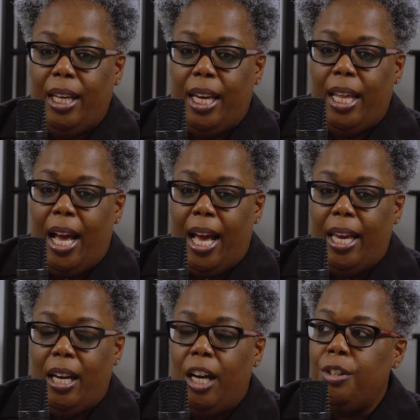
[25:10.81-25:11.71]
And
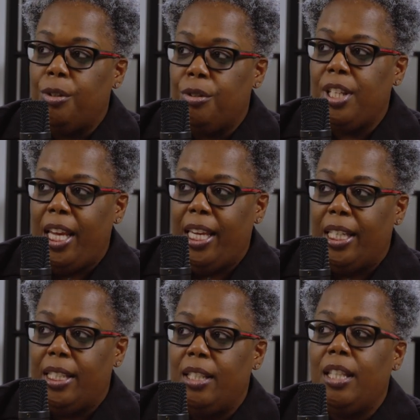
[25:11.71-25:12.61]
I
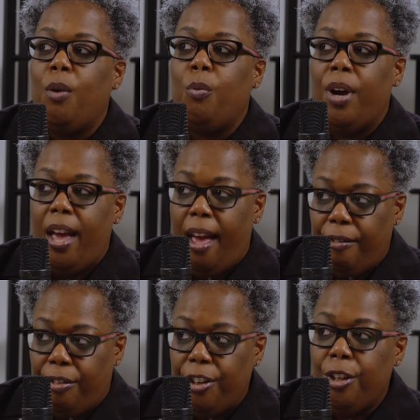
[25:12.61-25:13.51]
understand that
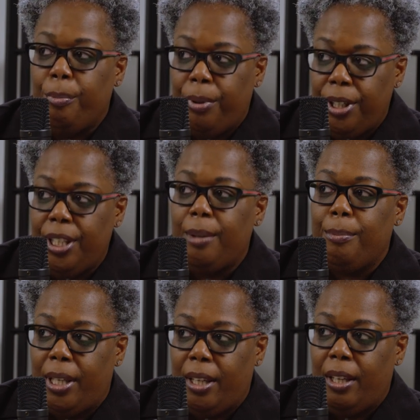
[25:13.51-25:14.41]
wherever you're putting
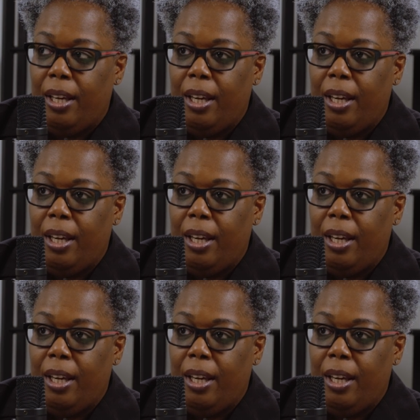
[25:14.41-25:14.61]
me,